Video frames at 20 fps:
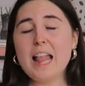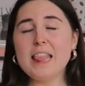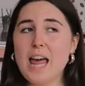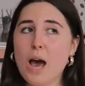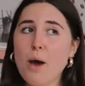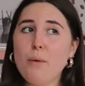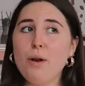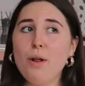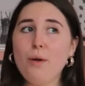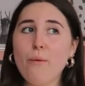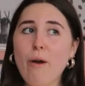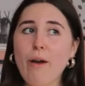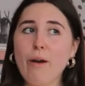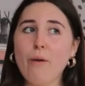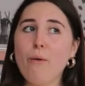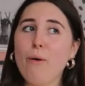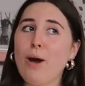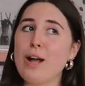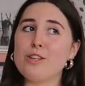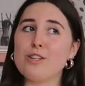That would look quite
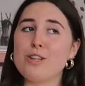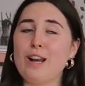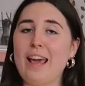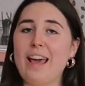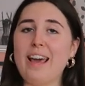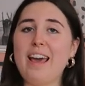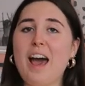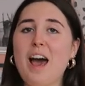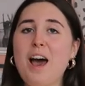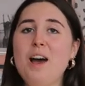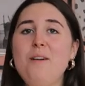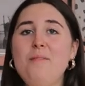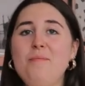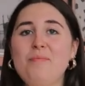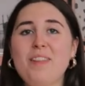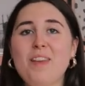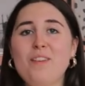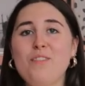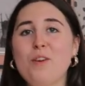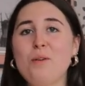cool actually,
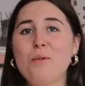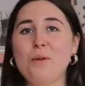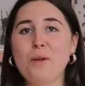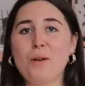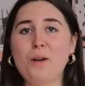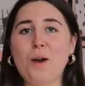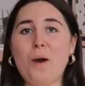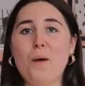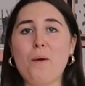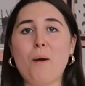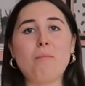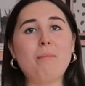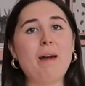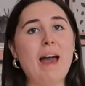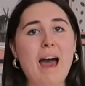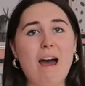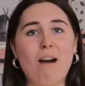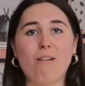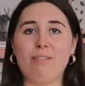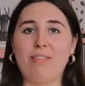um, if you want to go a
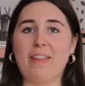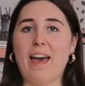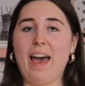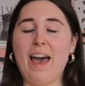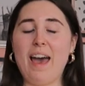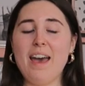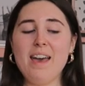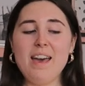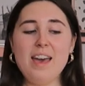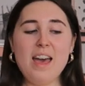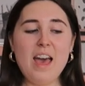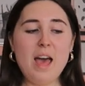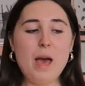bit out there.